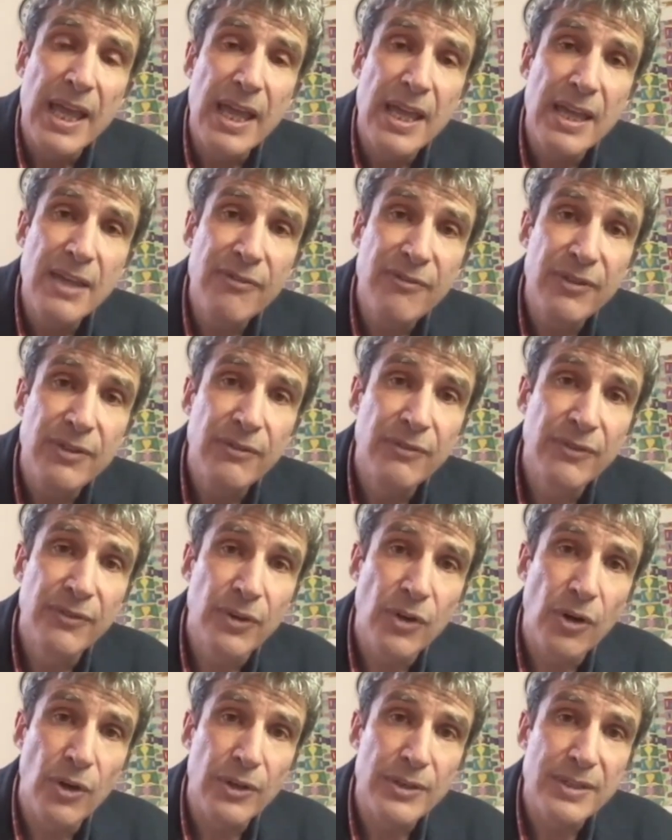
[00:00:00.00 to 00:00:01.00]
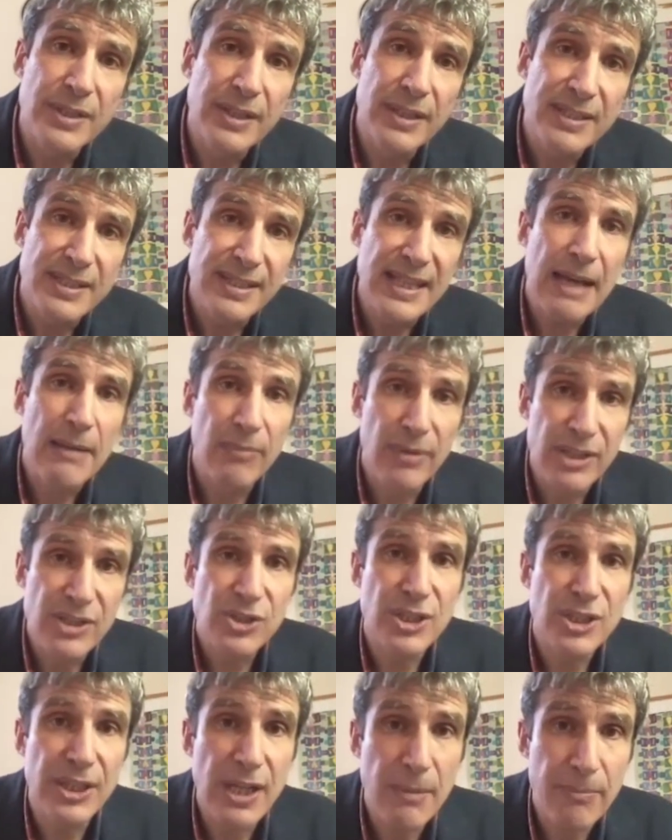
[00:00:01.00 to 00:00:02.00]
if you've got
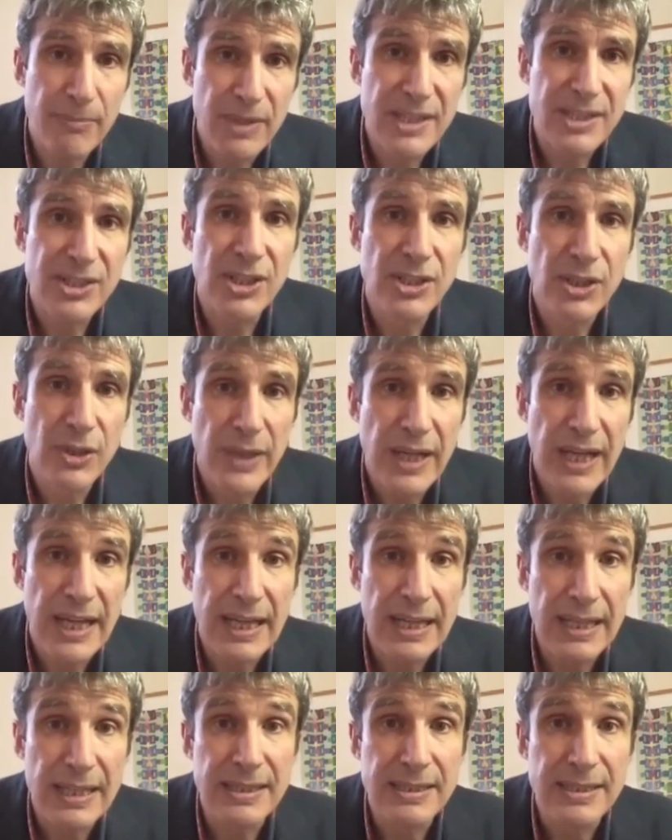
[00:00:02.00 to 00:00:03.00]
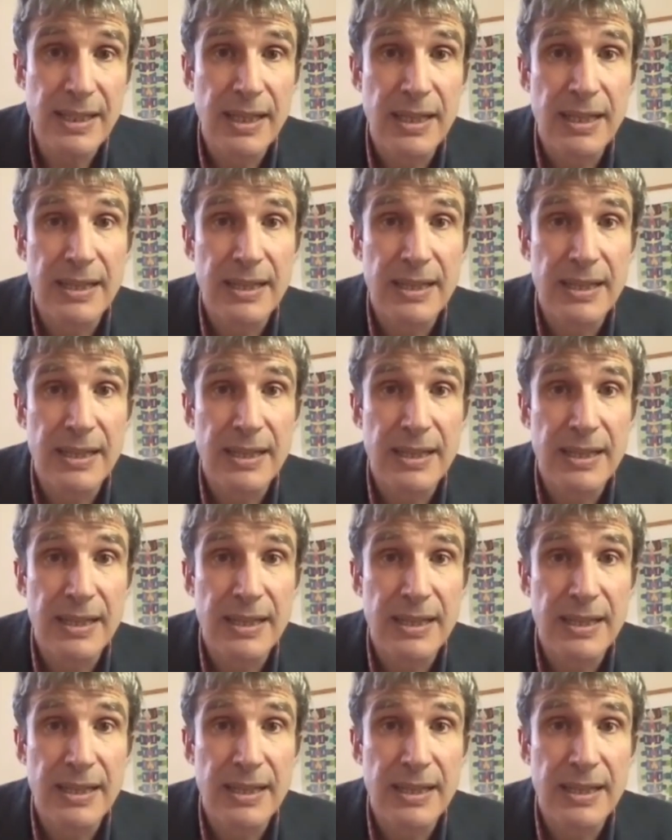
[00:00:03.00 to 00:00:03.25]
established numbness in your hand,